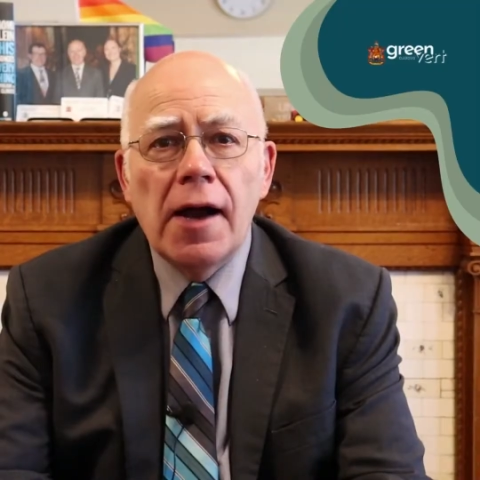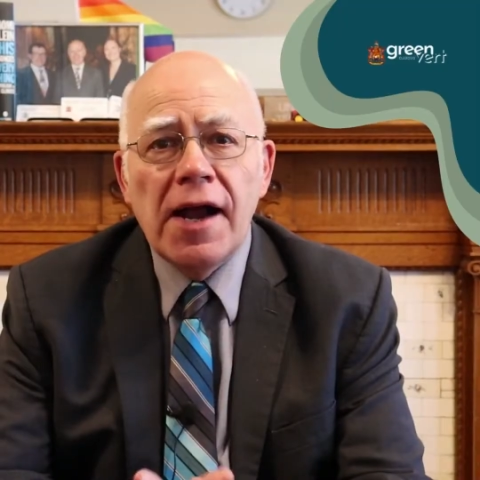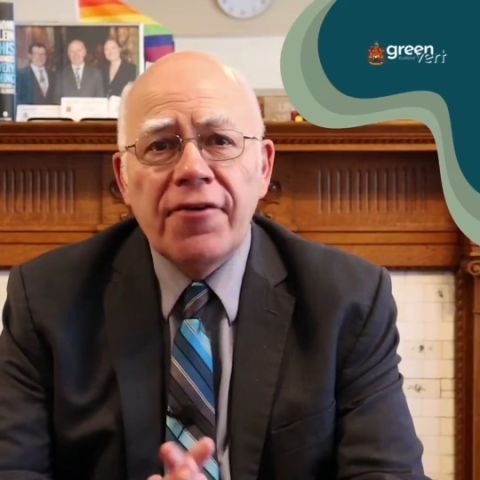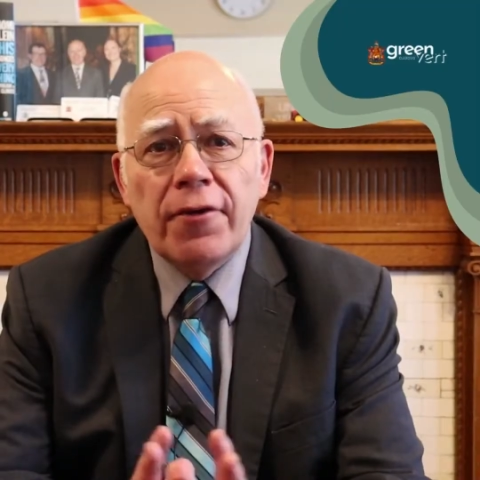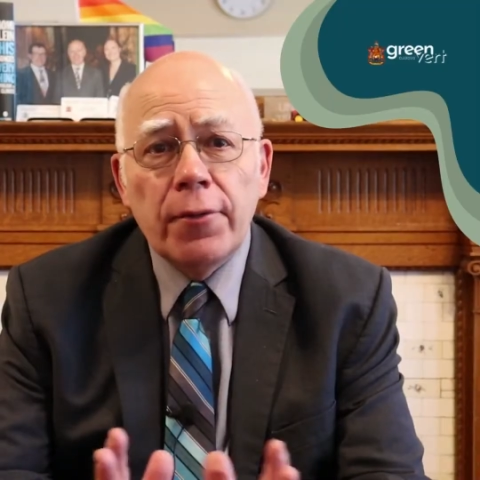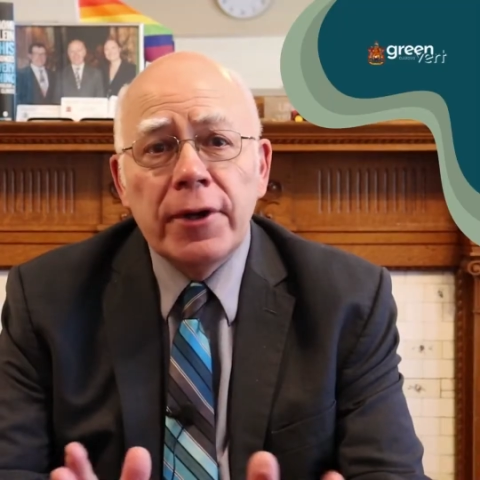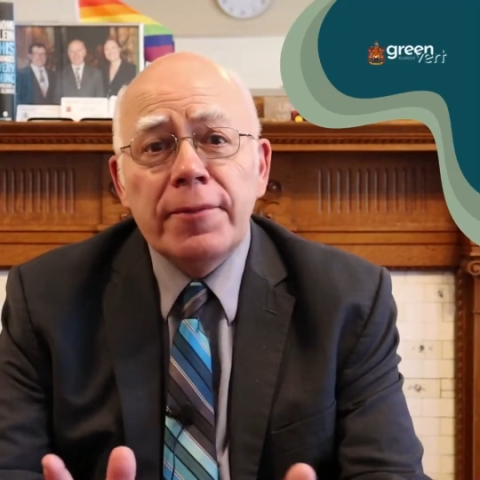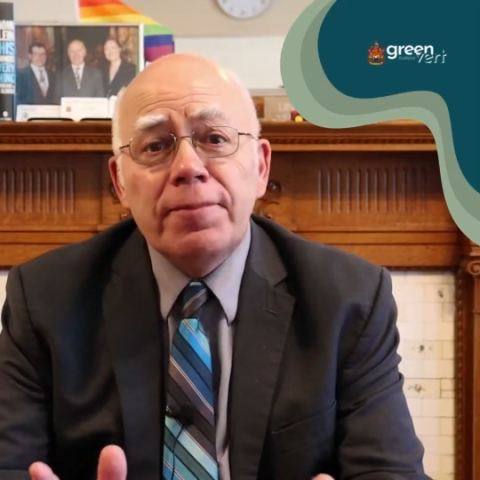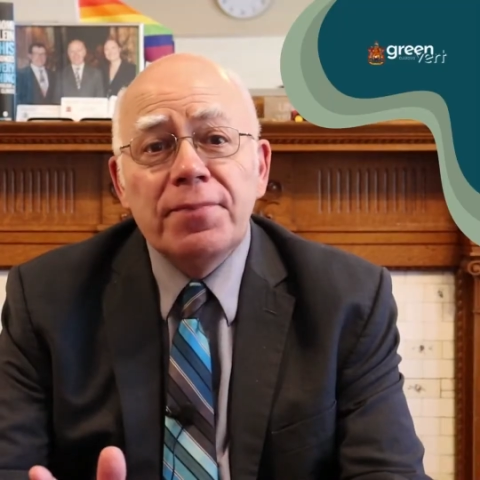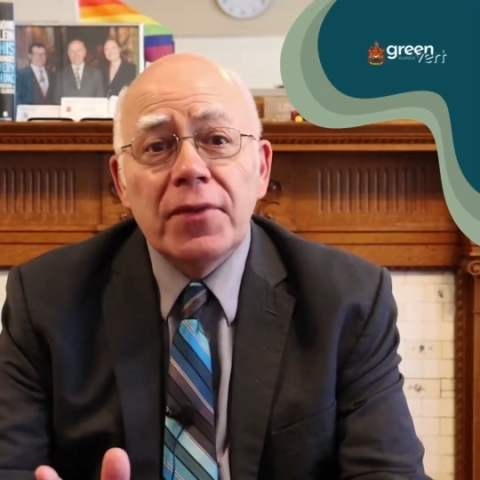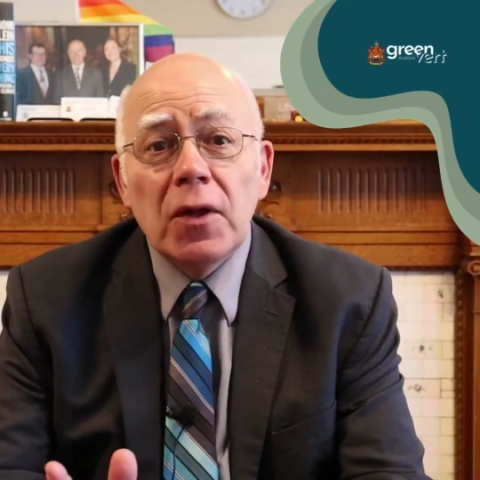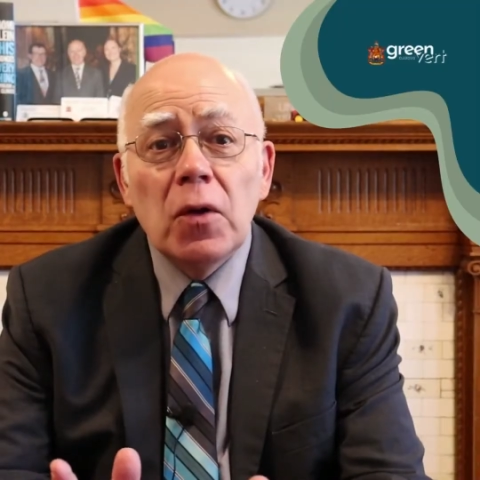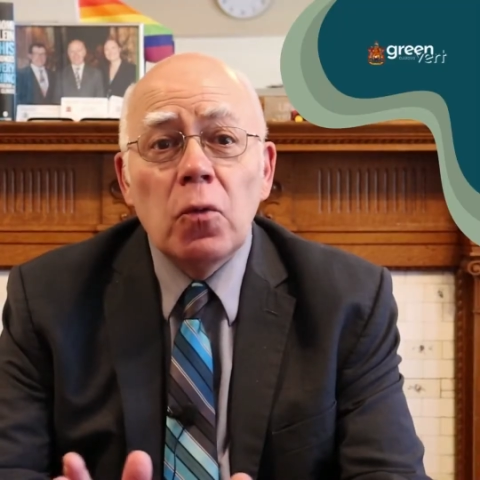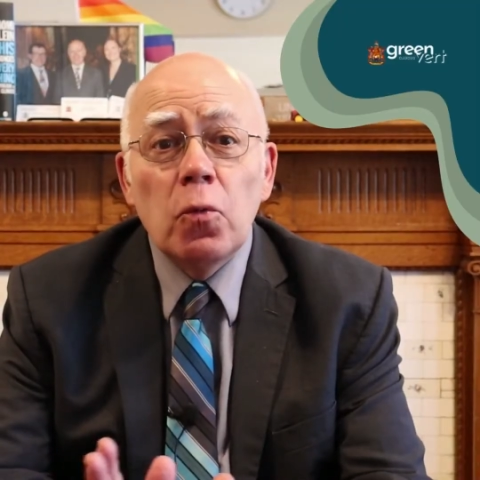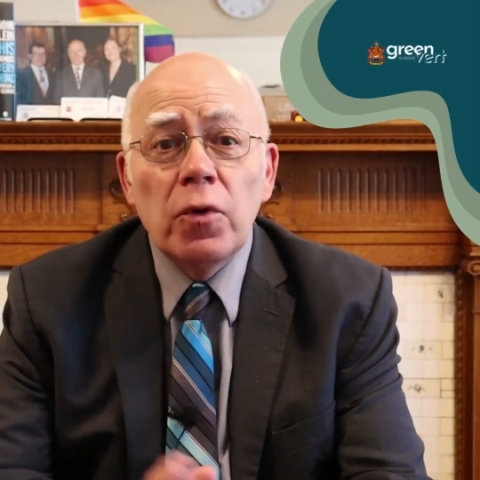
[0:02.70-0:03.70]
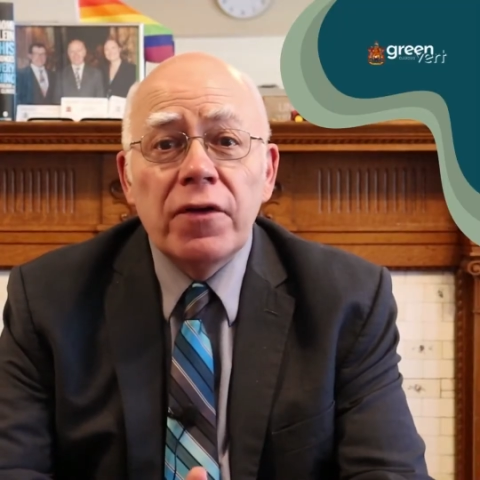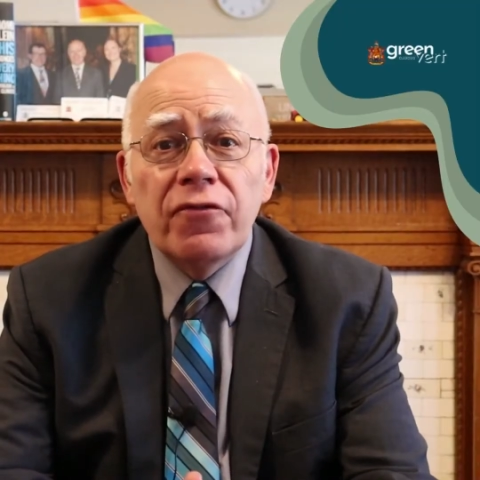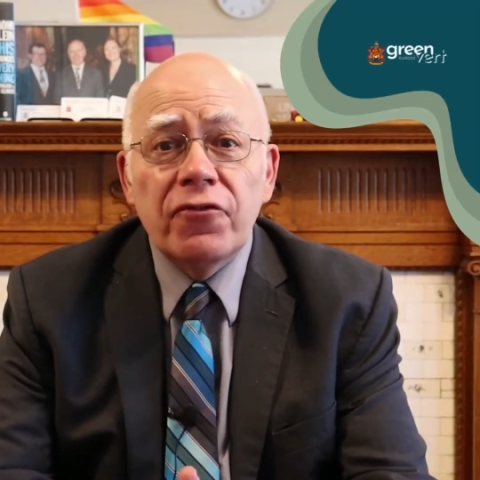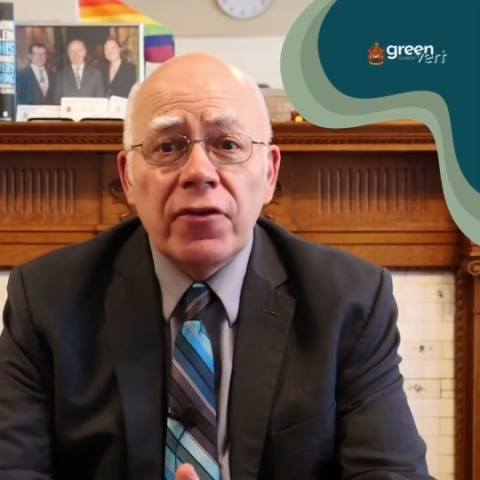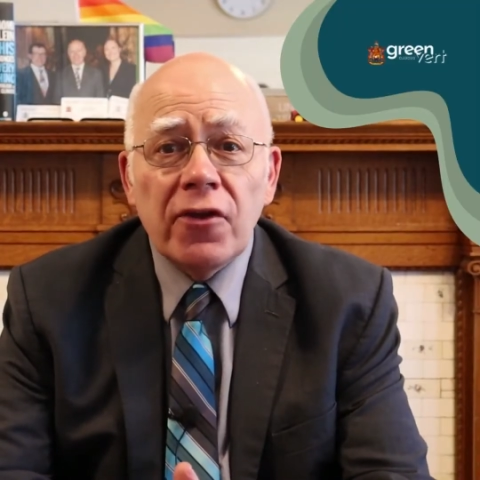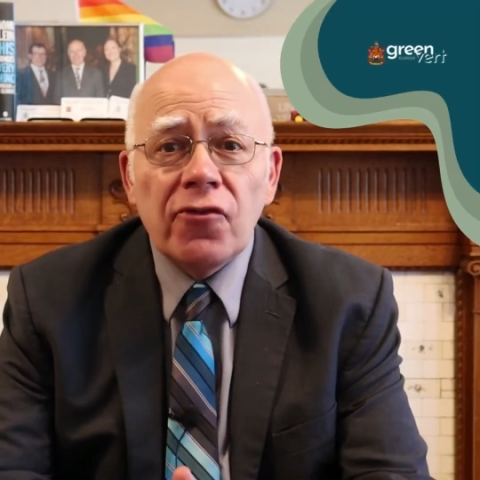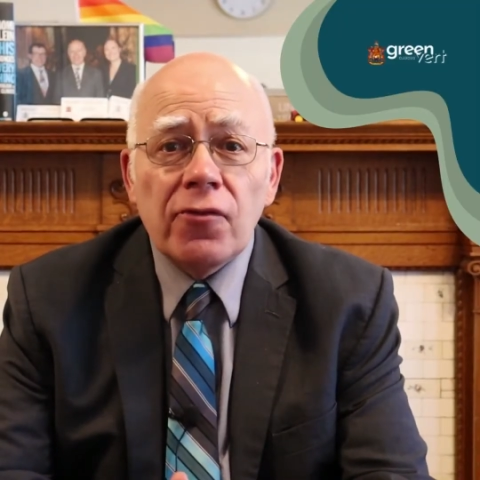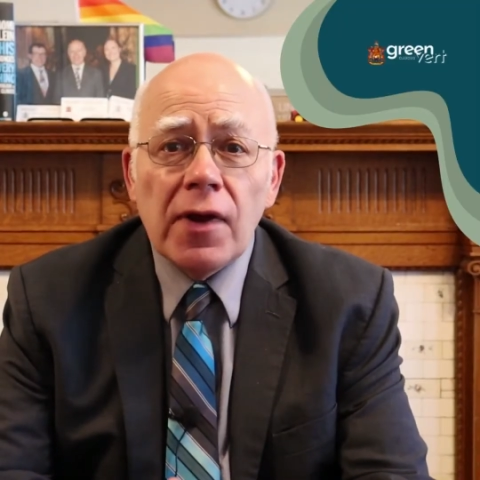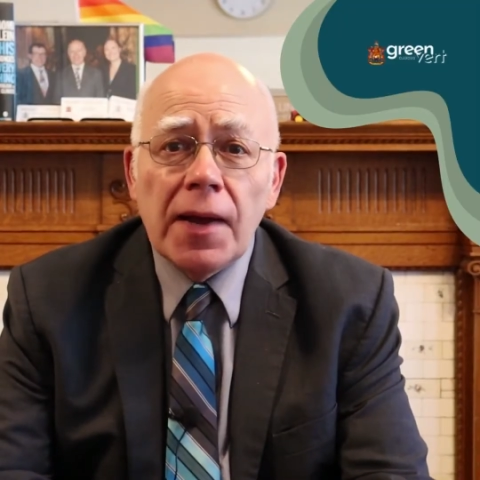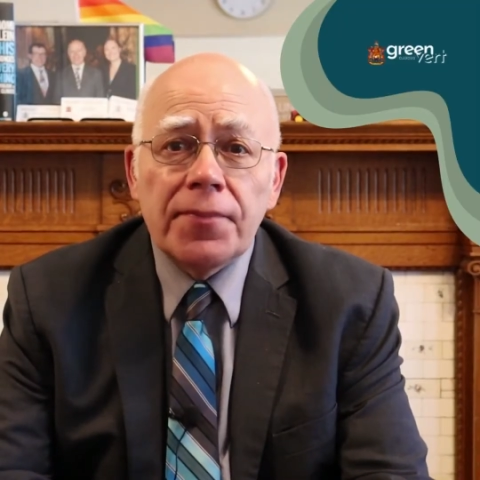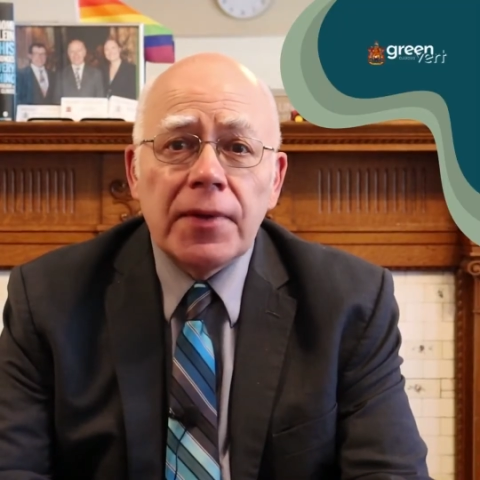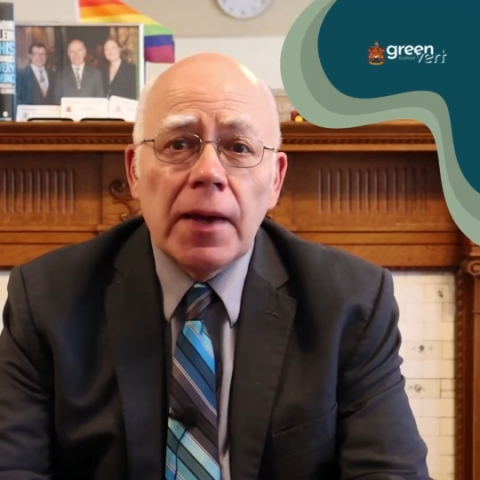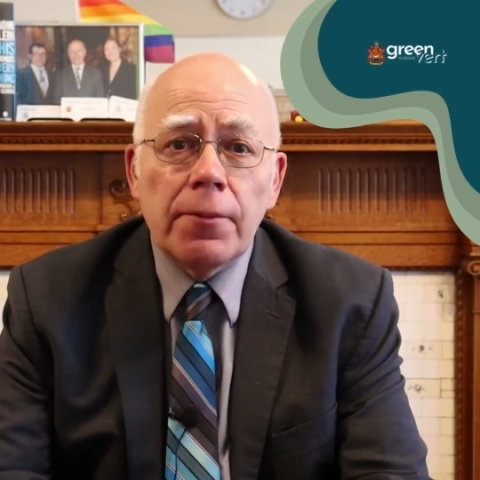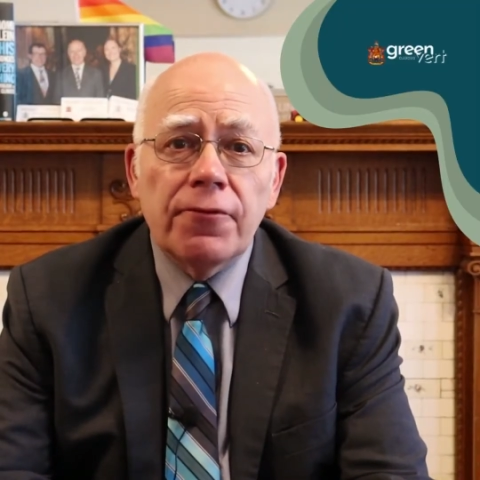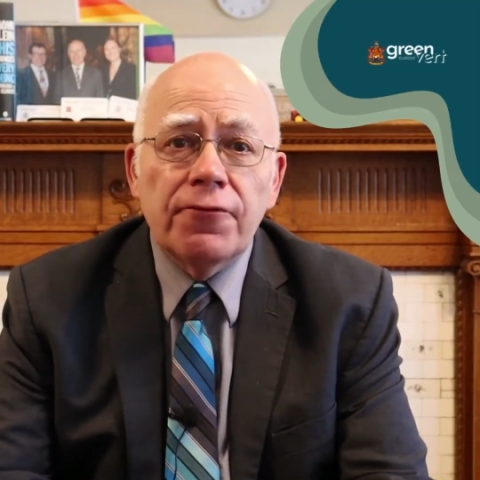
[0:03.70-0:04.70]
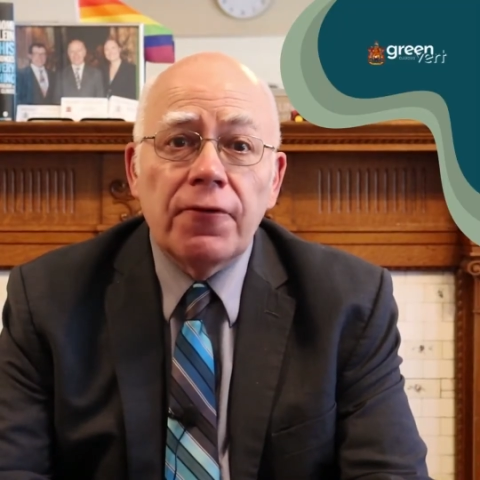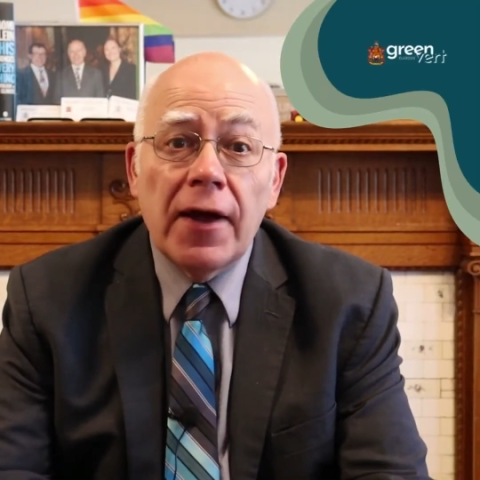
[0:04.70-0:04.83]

Hi everyone. We've just wrapped up